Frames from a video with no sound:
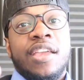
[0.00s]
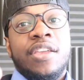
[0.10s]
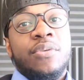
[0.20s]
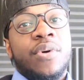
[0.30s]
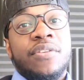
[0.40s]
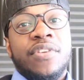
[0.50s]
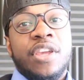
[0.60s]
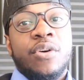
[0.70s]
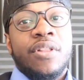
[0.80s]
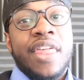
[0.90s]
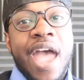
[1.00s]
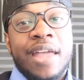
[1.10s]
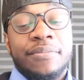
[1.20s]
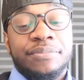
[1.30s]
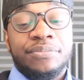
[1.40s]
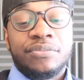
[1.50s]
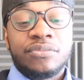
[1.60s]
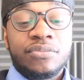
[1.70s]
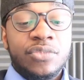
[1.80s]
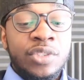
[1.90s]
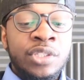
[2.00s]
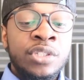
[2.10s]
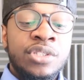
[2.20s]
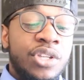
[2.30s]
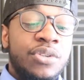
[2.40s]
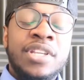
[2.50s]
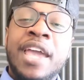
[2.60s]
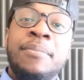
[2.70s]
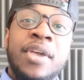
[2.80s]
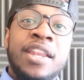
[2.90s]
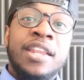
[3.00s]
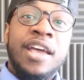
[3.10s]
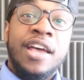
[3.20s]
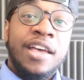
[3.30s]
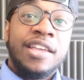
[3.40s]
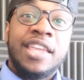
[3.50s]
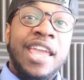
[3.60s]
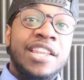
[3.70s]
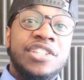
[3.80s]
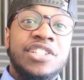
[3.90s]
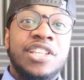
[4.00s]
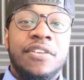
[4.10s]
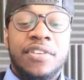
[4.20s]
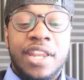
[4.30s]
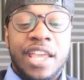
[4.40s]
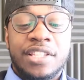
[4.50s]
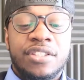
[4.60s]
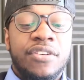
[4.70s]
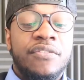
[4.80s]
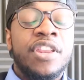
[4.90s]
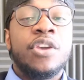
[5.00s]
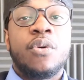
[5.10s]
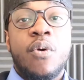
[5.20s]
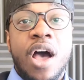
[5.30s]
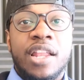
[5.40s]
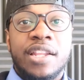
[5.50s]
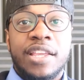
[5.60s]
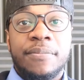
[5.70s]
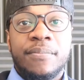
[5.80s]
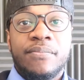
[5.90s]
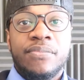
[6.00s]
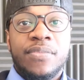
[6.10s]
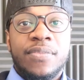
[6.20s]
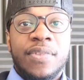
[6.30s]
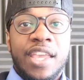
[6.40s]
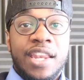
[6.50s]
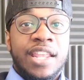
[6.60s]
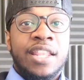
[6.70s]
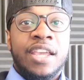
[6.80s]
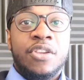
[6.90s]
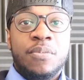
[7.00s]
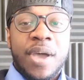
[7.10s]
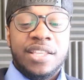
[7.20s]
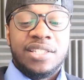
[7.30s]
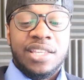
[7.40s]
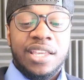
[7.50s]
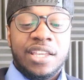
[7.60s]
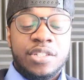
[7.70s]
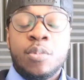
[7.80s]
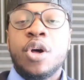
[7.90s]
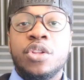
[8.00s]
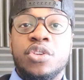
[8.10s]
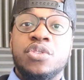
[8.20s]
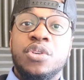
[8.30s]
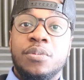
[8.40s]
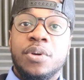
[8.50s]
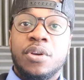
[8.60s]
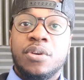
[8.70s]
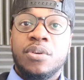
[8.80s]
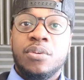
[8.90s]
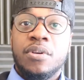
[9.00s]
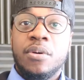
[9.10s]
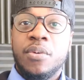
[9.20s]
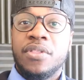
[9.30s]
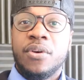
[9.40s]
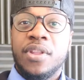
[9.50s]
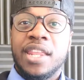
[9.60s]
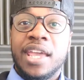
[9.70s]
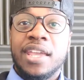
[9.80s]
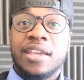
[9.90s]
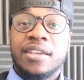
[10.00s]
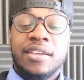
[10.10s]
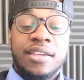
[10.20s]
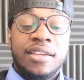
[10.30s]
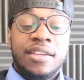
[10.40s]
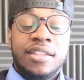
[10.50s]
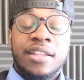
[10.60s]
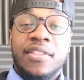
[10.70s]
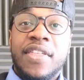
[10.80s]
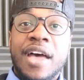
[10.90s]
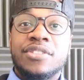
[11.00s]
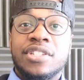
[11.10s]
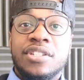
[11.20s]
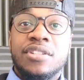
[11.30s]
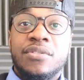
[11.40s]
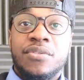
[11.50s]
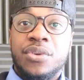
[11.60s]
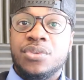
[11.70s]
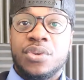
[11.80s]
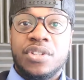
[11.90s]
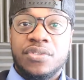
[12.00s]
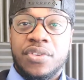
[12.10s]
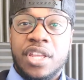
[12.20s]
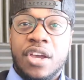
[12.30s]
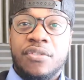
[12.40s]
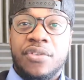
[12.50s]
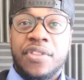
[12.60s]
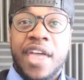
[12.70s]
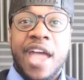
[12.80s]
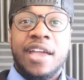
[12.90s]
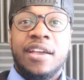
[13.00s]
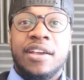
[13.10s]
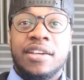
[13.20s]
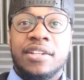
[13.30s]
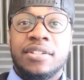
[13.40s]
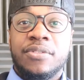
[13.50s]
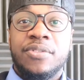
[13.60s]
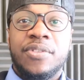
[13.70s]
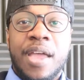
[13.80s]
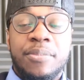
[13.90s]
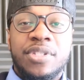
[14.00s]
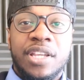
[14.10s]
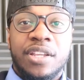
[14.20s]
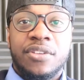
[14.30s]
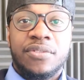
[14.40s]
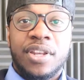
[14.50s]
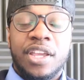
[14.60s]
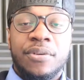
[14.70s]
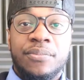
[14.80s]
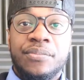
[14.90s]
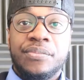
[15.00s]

You want a video on that. So you type in Canon G7X video quality. And in there you might see a smaller YouTuber with only like 1,000 views on his video for that particular video.